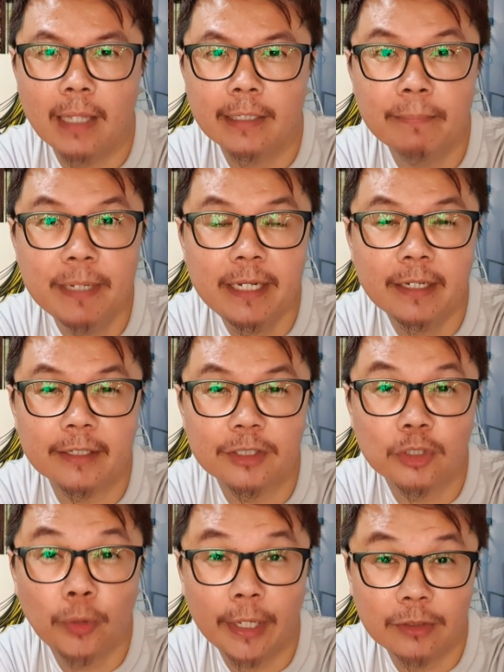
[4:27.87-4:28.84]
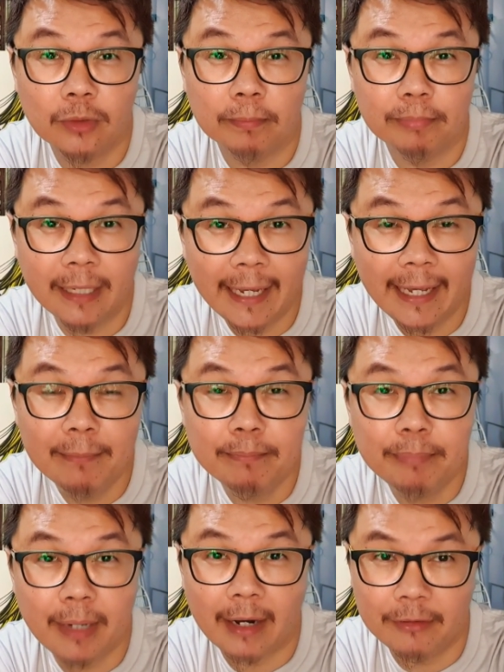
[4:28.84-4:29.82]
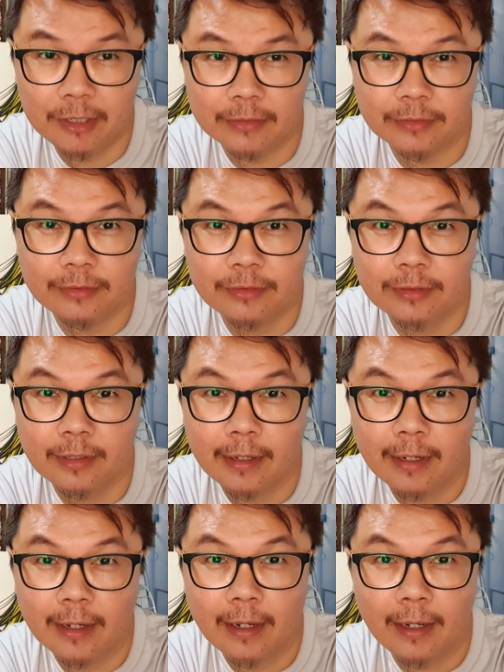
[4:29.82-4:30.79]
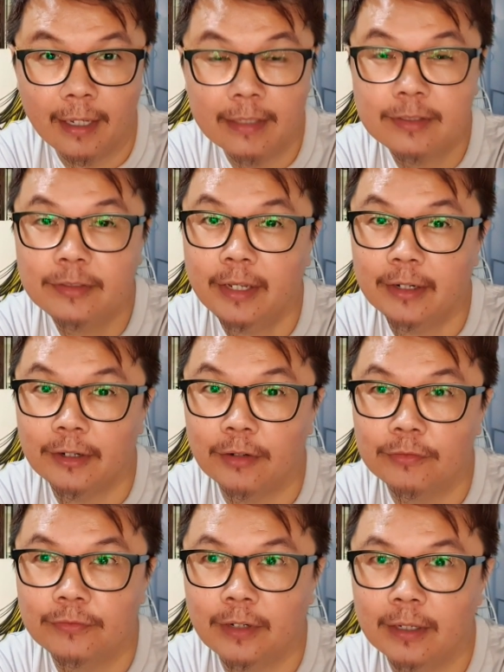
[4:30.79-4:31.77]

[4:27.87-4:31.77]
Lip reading: the media is quick to blame parents instead of